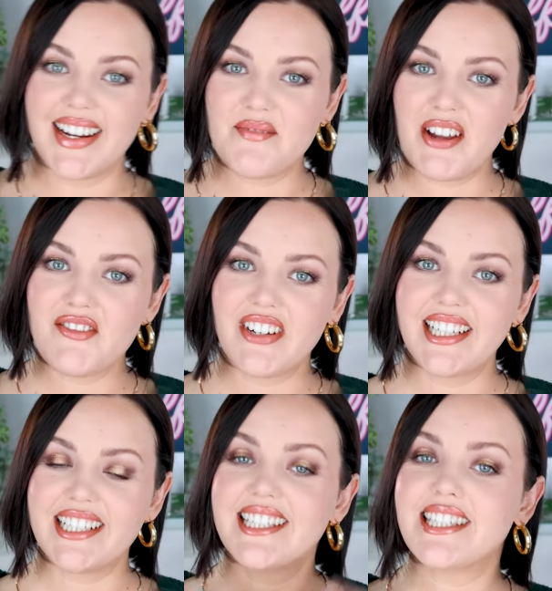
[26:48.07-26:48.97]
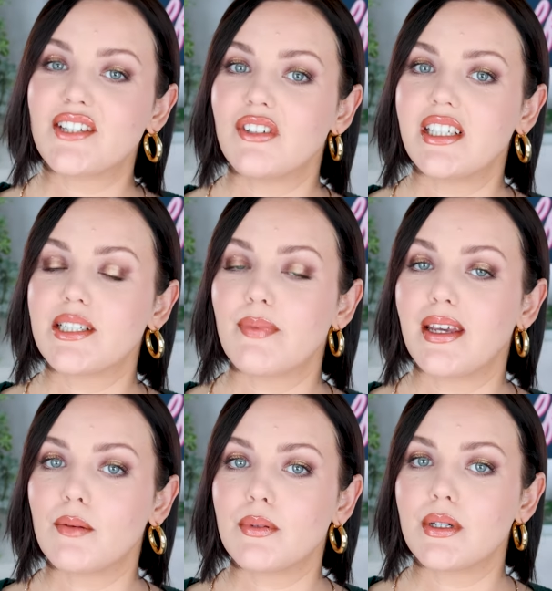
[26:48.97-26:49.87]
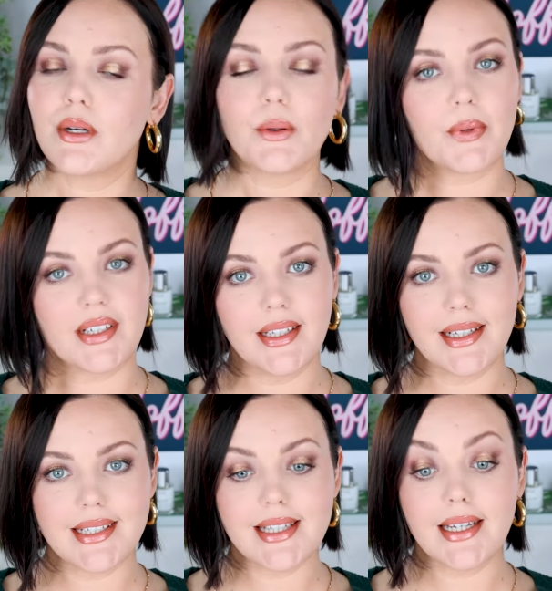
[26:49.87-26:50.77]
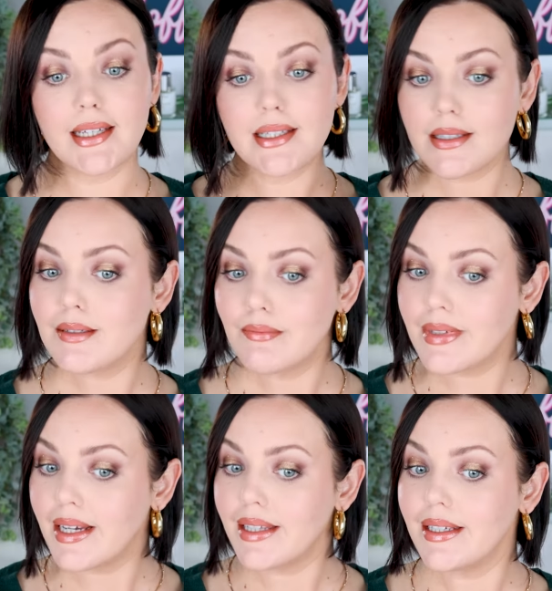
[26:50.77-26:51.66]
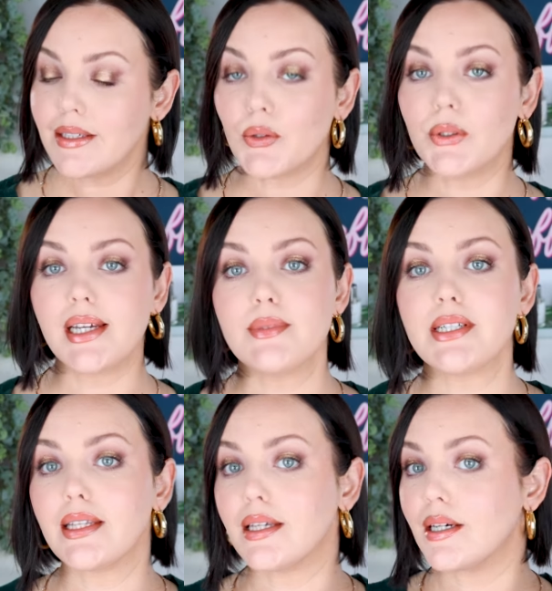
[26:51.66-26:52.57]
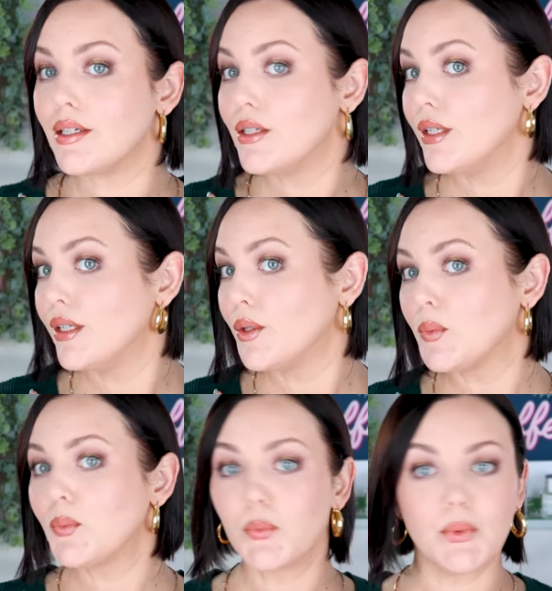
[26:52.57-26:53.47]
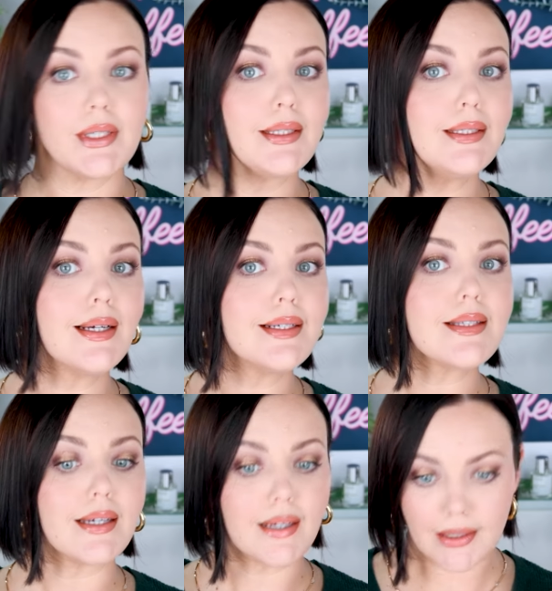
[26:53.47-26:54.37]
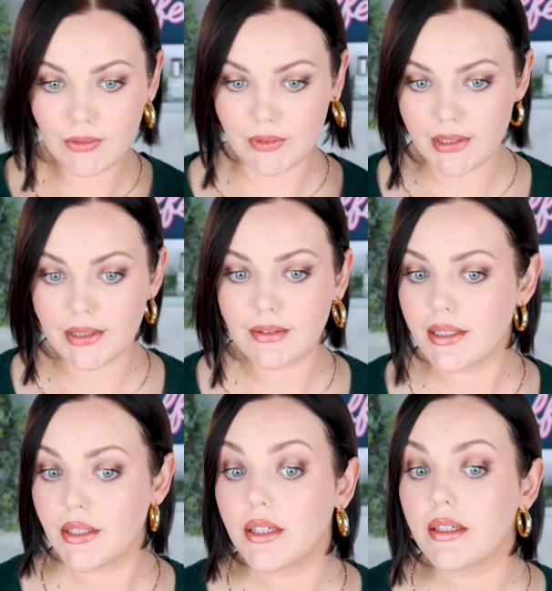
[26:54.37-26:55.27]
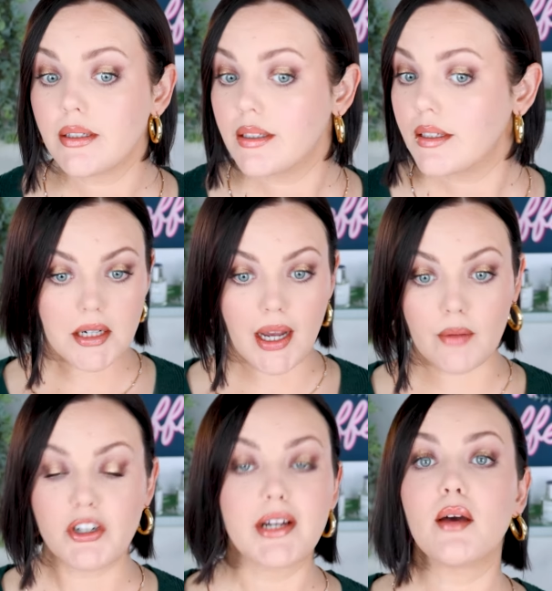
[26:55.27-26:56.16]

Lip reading: right, my friends, finished makeup look. What do you guys think? I think it all came together really nicely. I really, really do. I'm very